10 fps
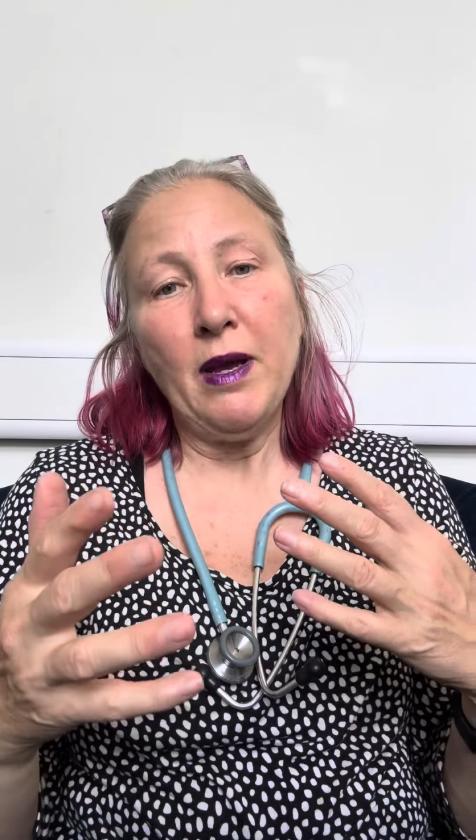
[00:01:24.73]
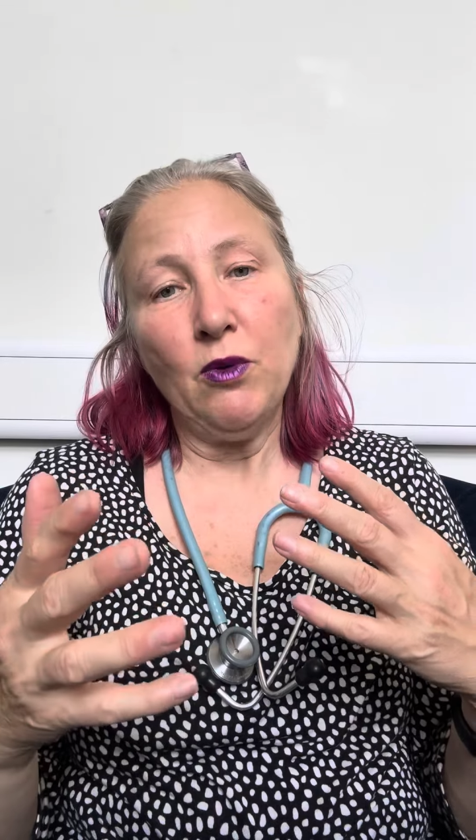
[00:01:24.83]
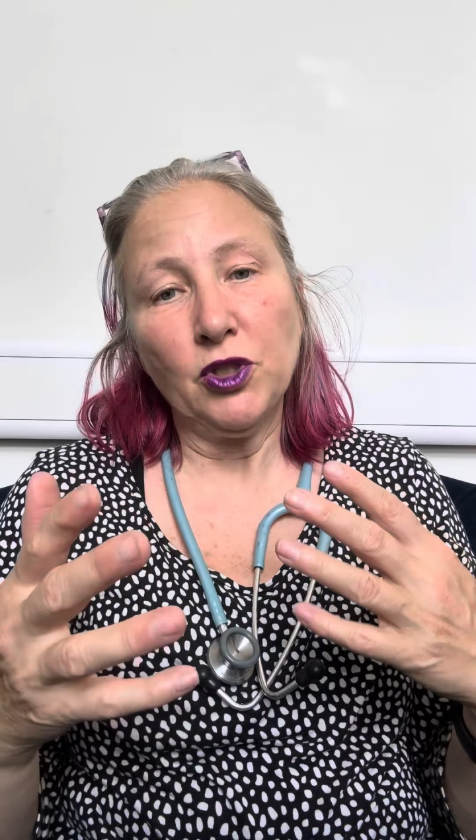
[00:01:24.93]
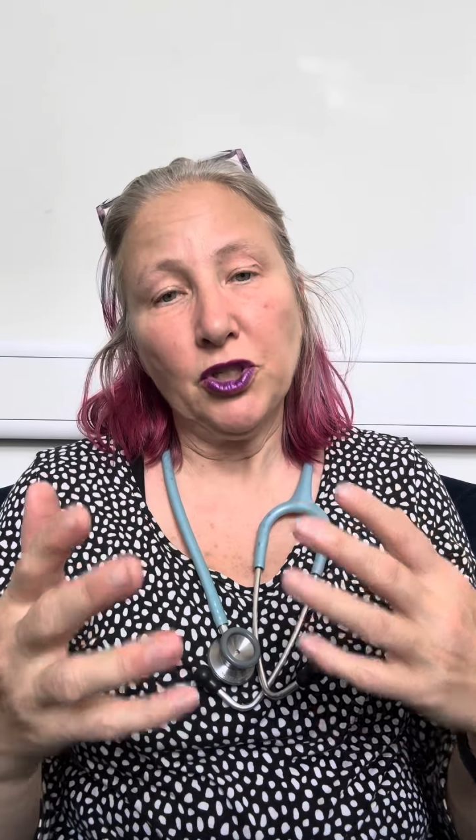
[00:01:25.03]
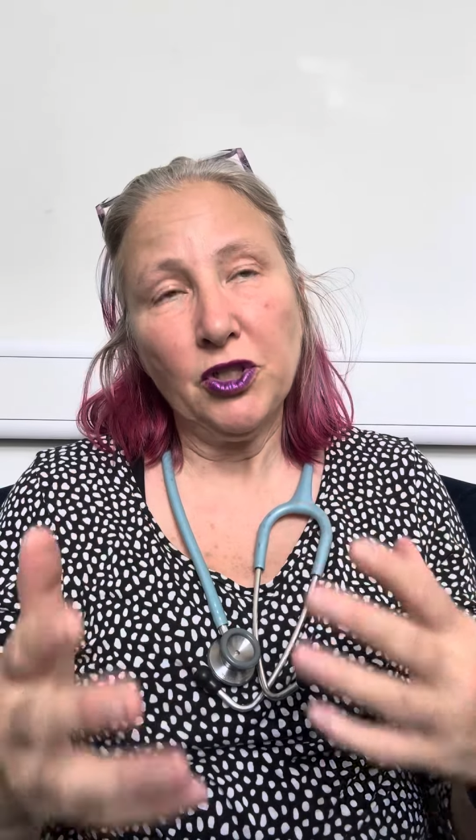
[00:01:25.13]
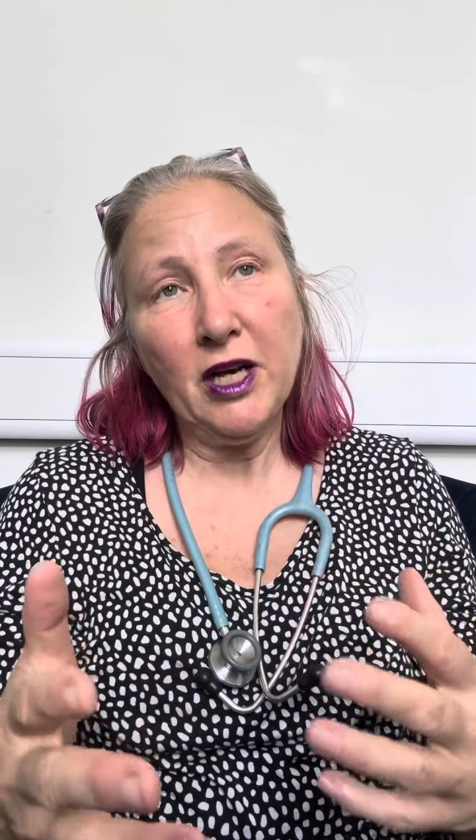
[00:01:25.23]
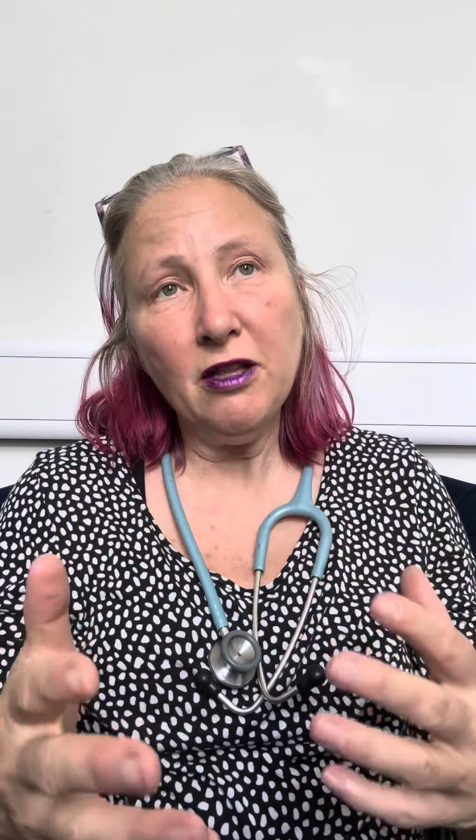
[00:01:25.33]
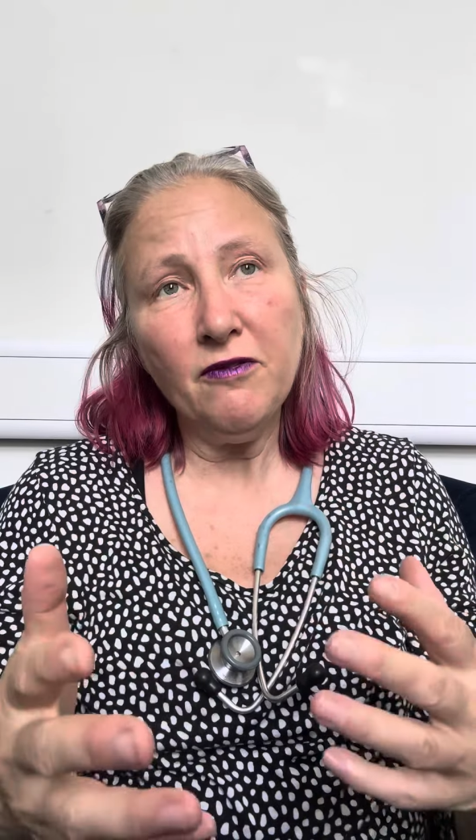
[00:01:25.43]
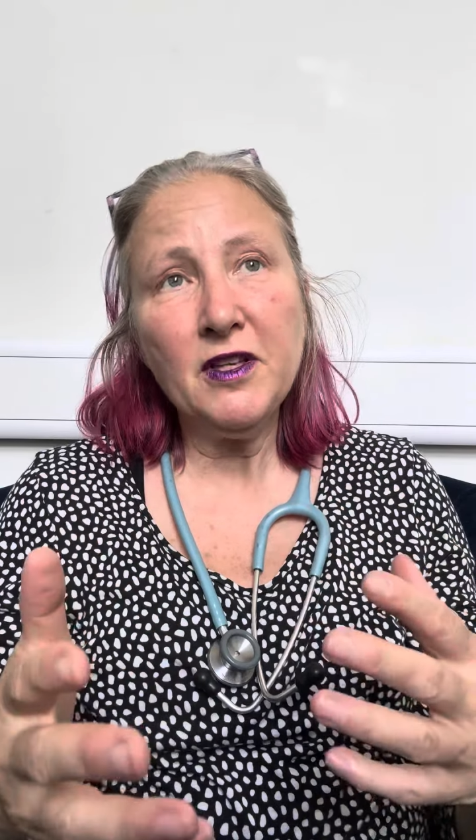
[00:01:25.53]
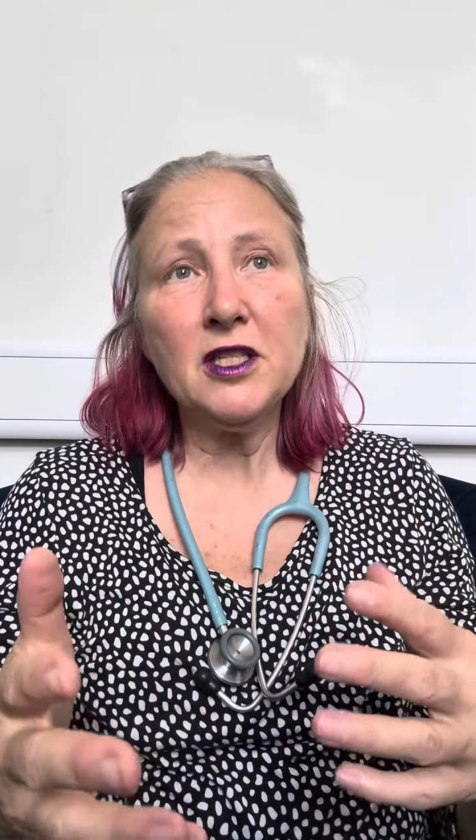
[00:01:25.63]
want to go to your
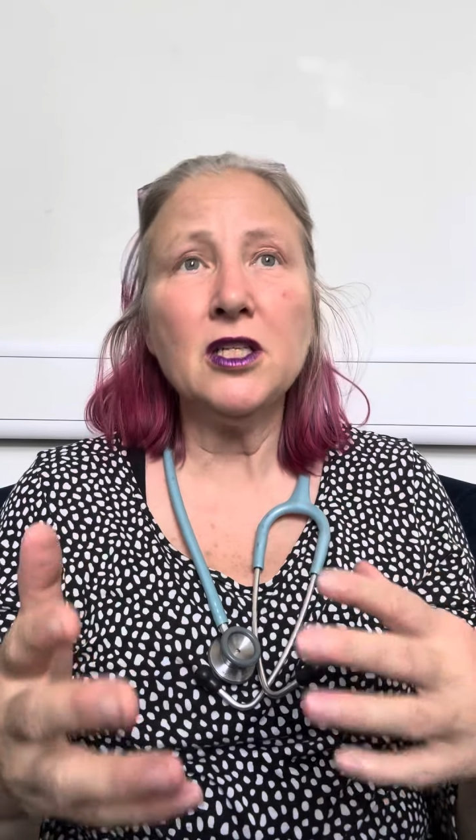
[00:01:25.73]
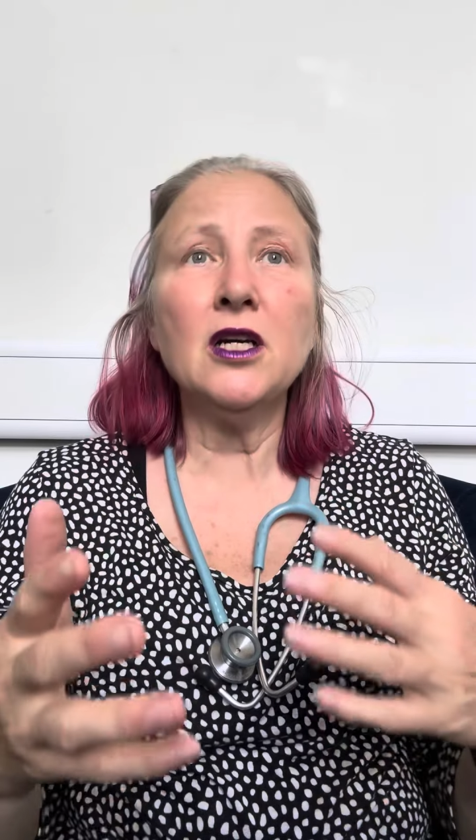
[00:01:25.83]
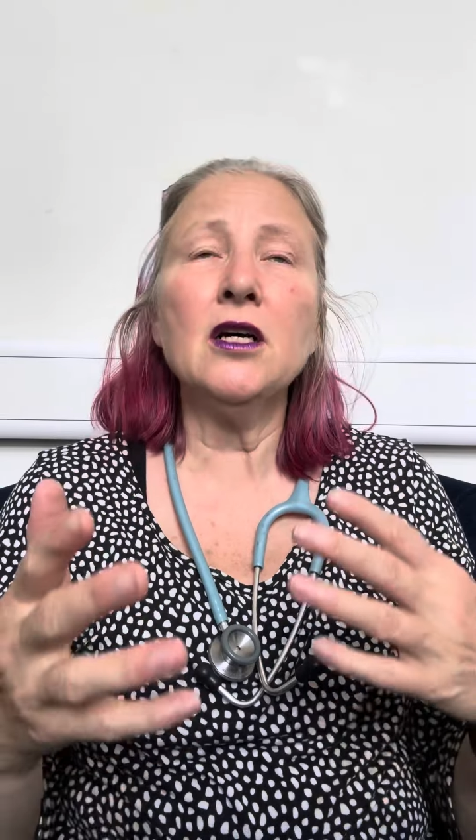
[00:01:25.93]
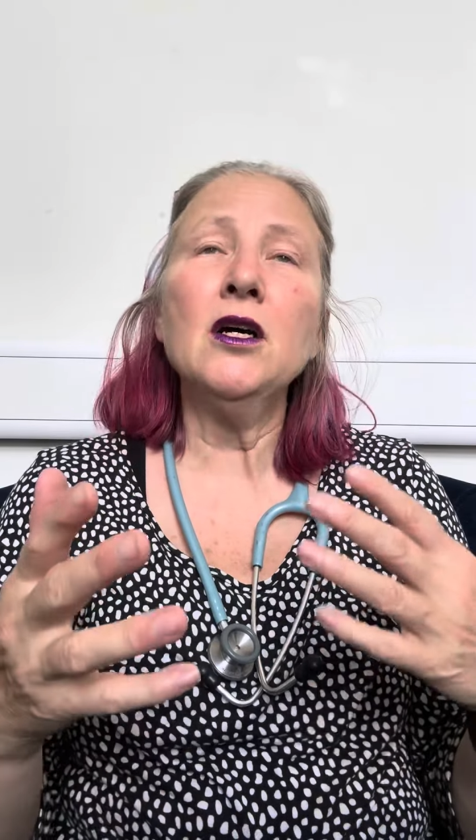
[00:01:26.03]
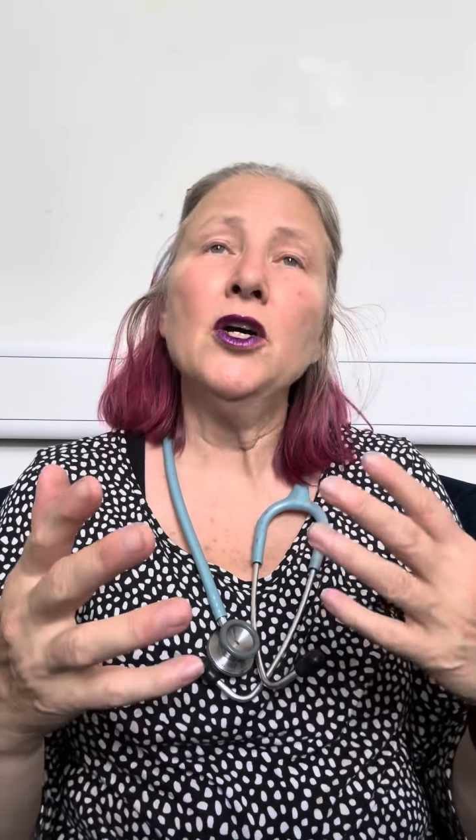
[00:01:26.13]
health visitor,